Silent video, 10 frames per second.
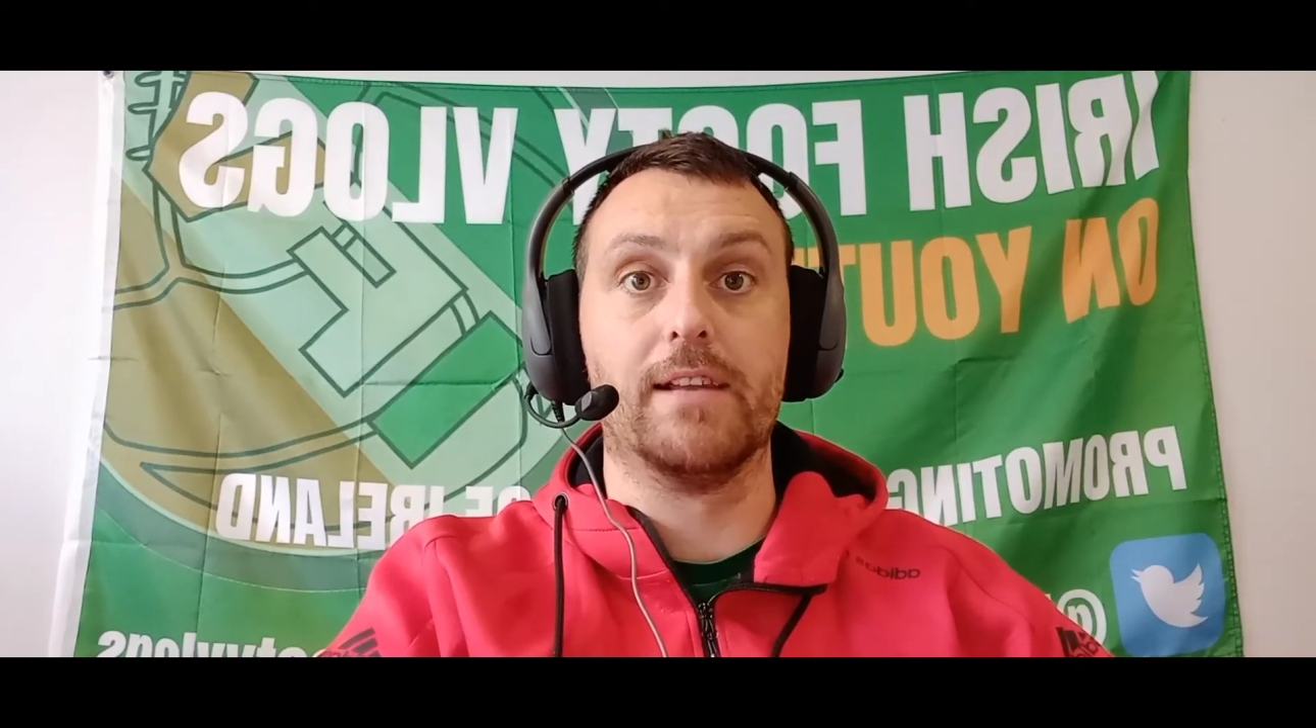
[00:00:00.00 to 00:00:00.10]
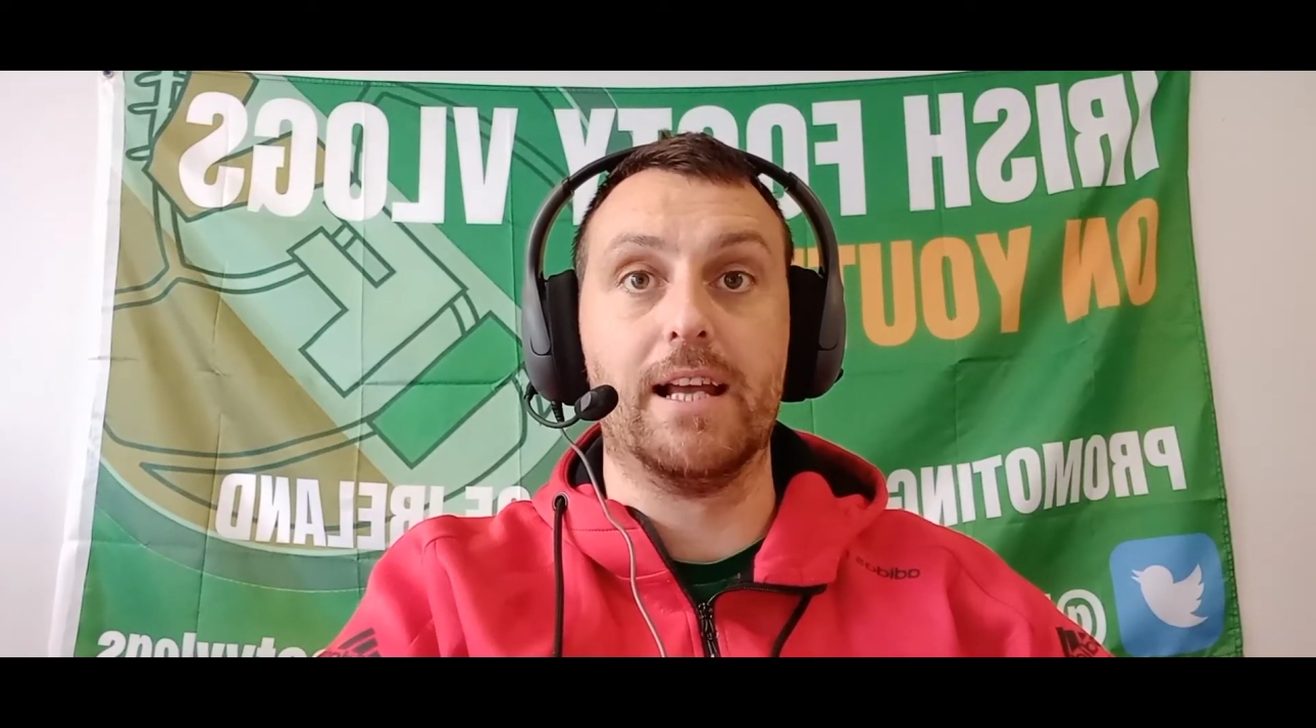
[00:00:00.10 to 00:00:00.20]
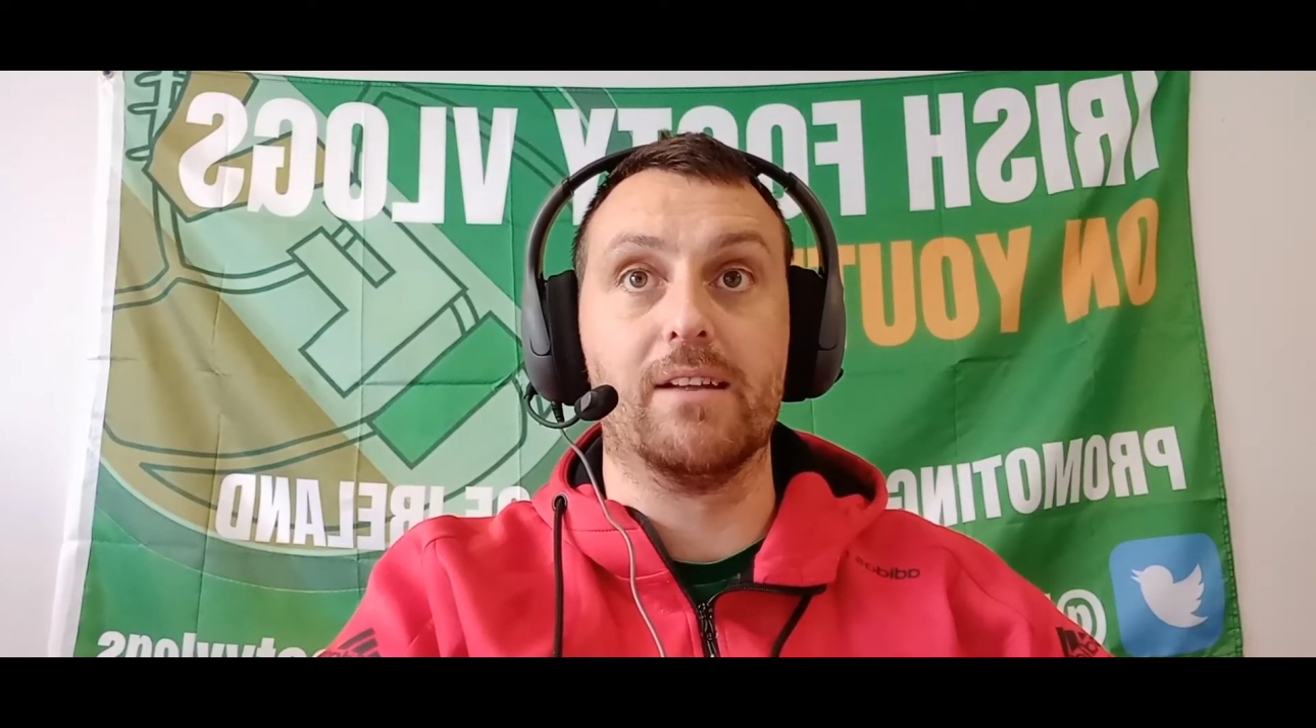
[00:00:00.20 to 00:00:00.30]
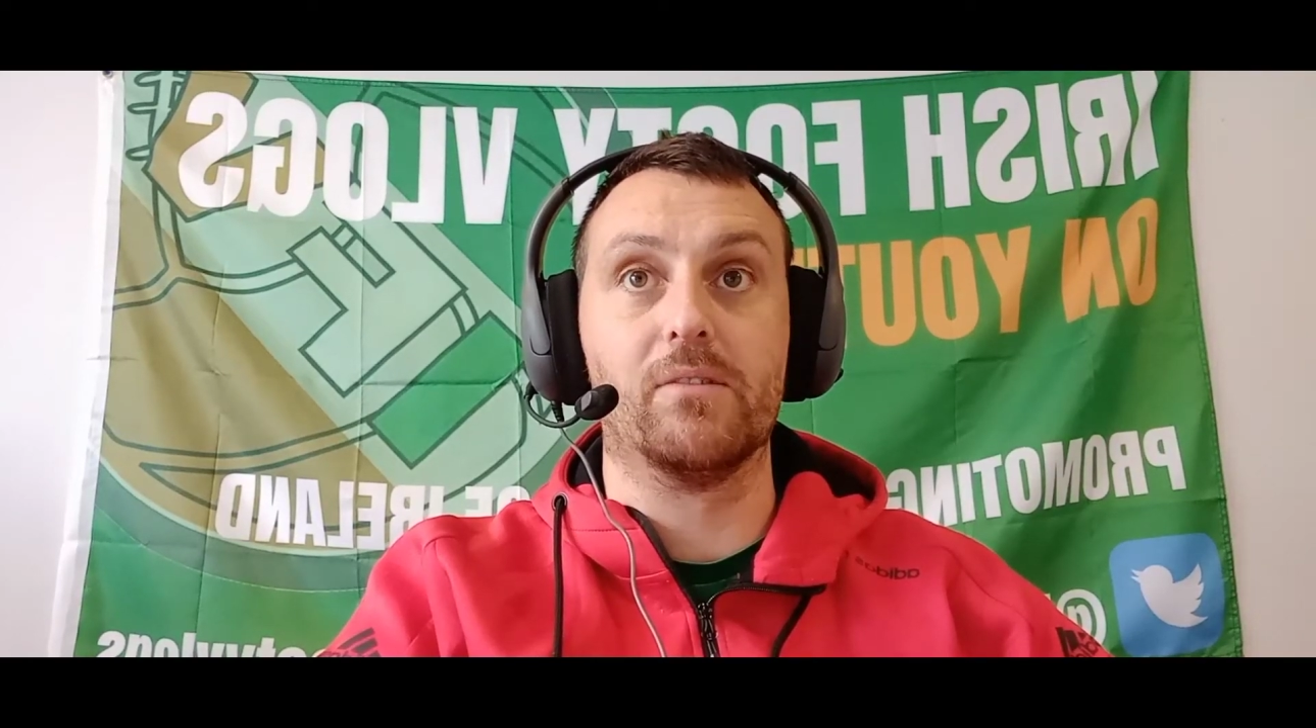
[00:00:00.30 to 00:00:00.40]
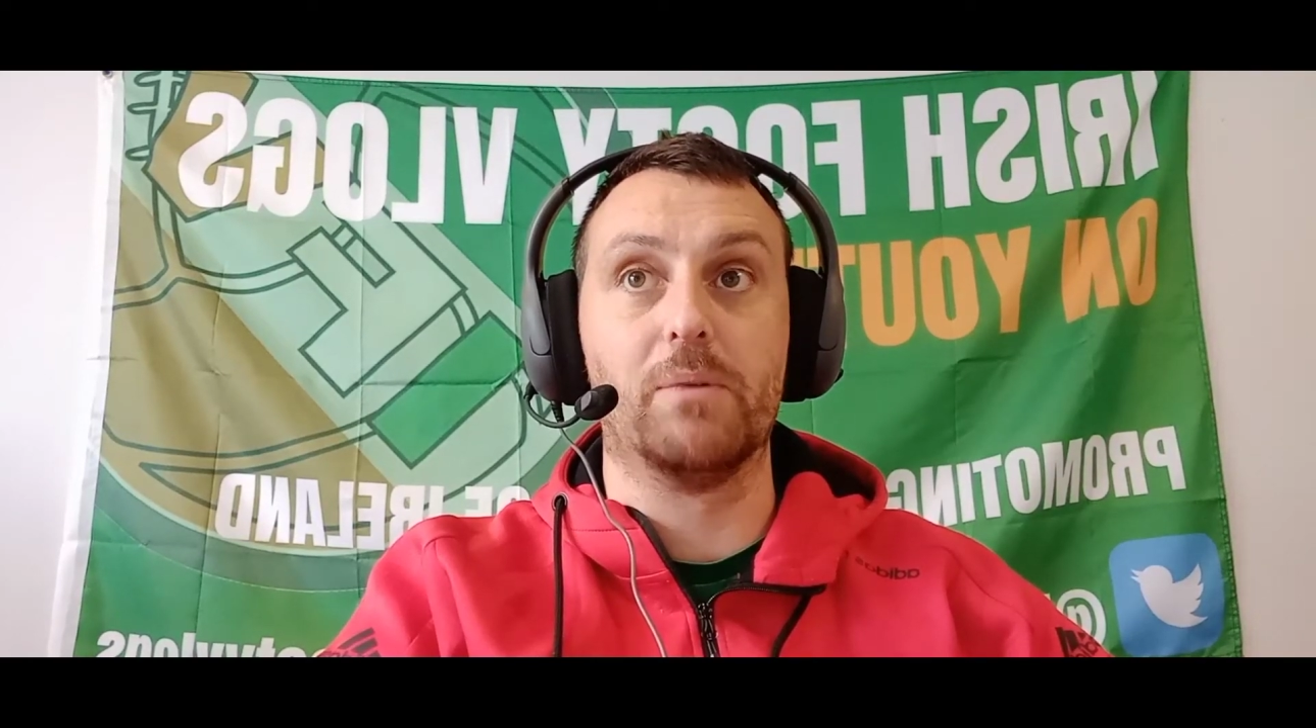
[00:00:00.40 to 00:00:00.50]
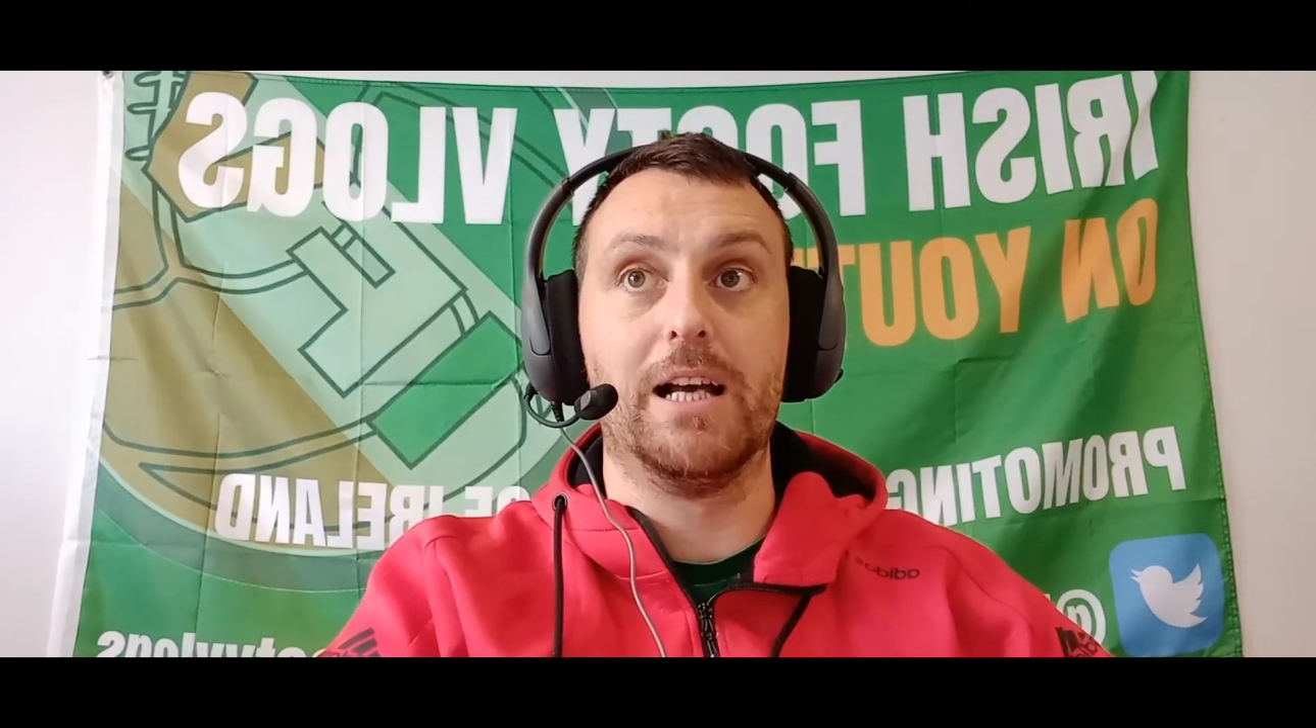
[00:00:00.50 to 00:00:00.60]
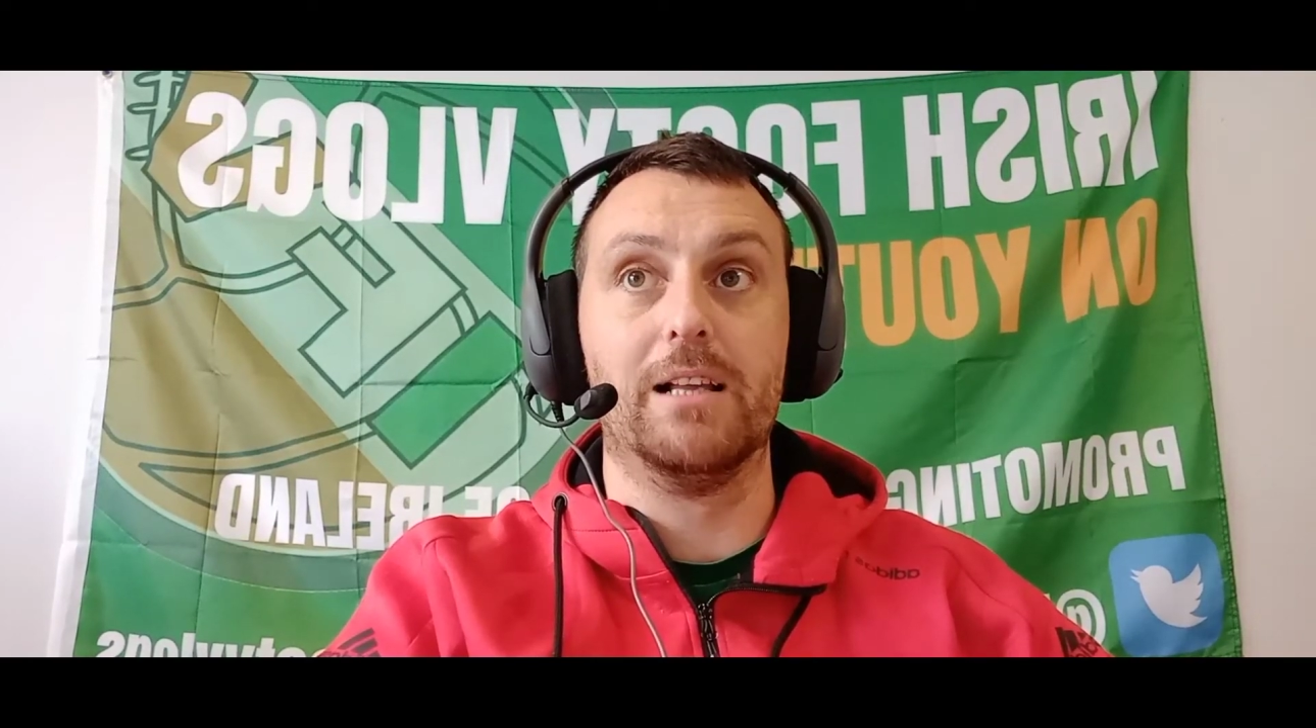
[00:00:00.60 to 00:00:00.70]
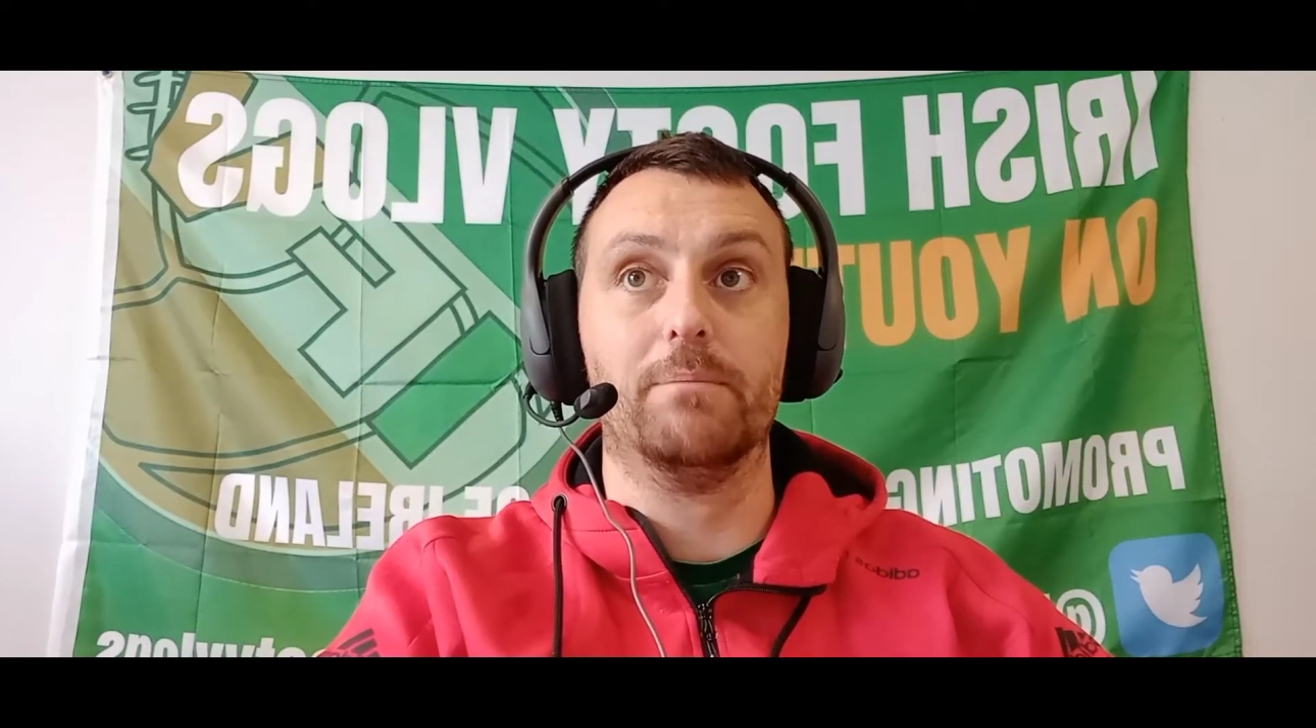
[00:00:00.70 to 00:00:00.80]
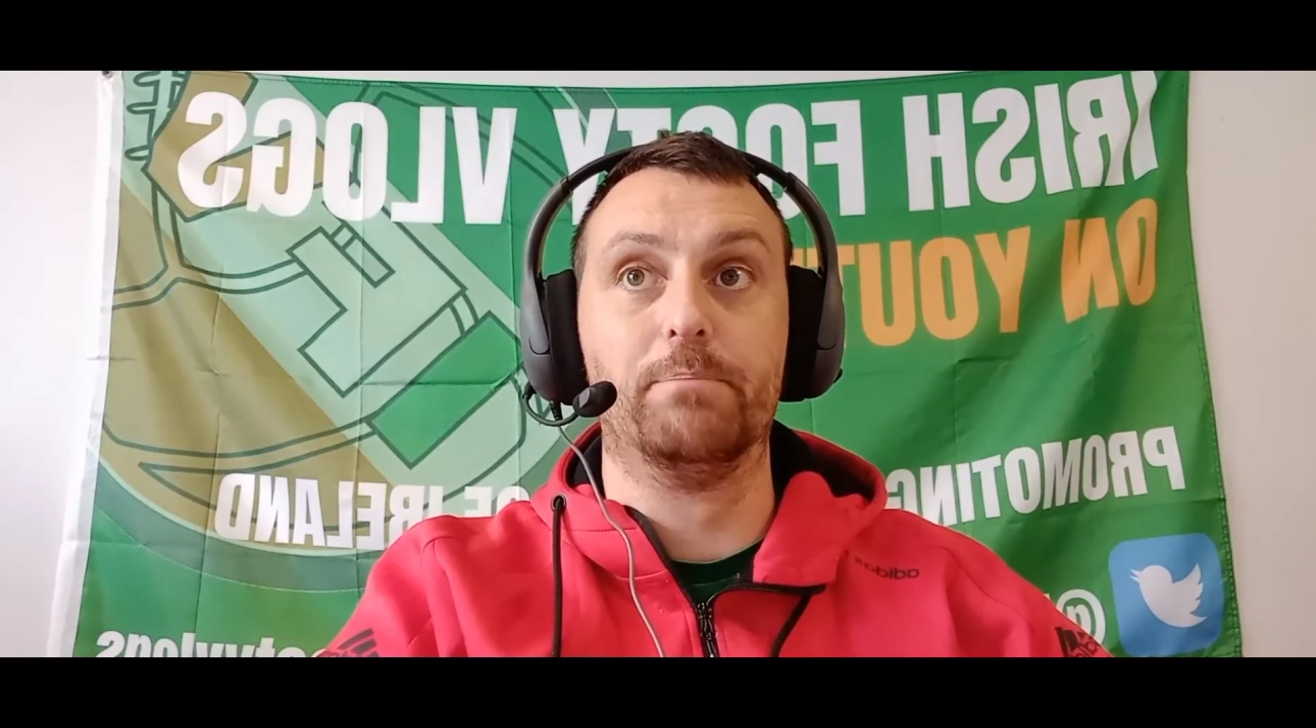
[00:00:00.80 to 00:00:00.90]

leg as well.